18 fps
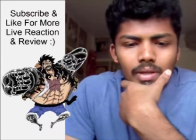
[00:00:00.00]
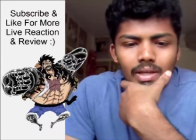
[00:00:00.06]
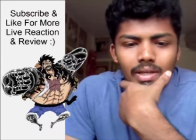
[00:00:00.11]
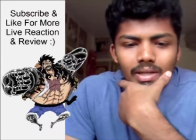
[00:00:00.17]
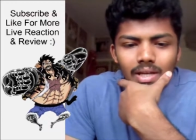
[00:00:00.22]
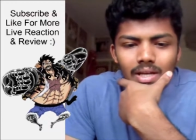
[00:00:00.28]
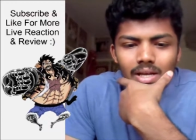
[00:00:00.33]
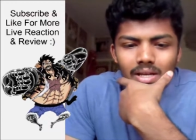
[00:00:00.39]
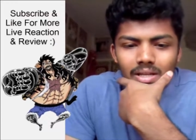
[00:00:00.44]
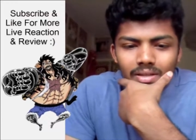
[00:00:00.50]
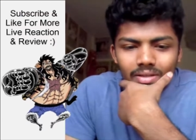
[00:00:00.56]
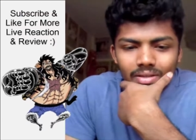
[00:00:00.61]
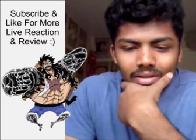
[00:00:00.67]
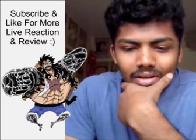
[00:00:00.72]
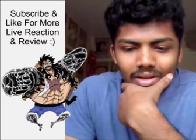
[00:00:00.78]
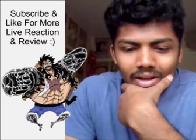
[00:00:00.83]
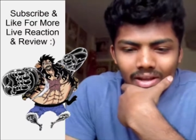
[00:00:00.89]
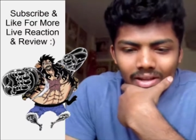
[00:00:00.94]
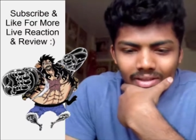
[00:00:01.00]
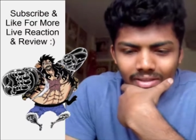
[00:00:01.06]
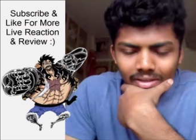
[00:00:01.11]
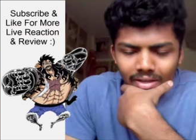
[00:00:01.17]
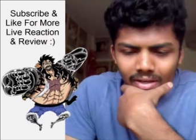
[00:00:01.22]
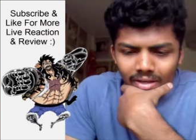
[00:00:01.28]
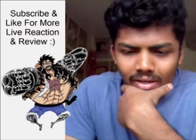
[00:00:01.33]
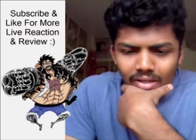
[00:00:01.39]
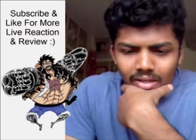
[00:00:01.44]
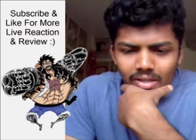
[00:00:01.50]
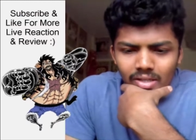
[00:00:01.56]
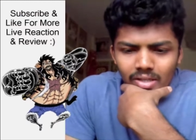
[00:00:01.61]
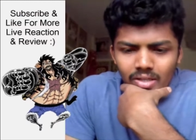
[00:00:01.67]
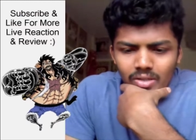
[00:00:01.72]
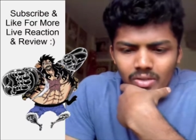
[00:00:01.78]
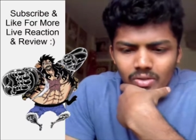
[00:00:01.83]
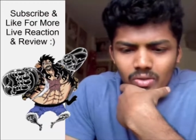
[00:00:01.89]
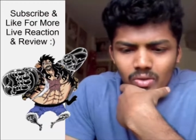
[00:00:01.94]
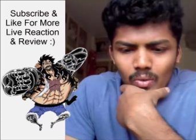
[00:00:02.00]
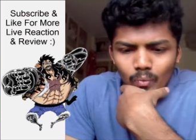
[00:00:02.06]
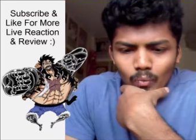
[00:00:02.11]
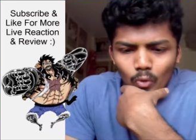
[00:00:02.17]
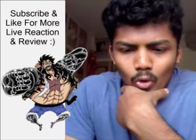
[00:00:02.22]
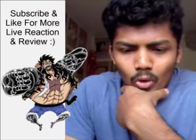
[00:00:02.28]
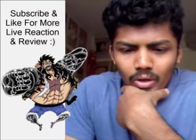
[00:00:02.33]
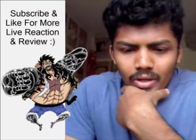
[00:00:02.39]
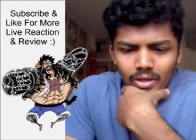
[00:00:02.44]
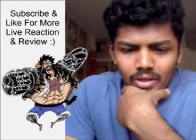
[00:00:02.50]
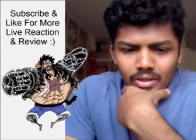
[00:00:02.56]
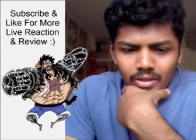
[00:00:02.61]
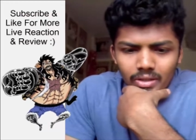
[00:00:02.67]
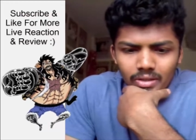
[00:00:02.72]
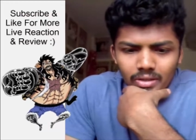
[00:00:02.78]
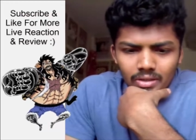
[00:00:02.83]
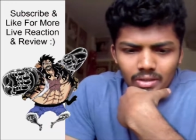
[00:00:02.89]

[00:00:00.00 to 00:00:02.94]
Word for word: Then and there. Stop worrying.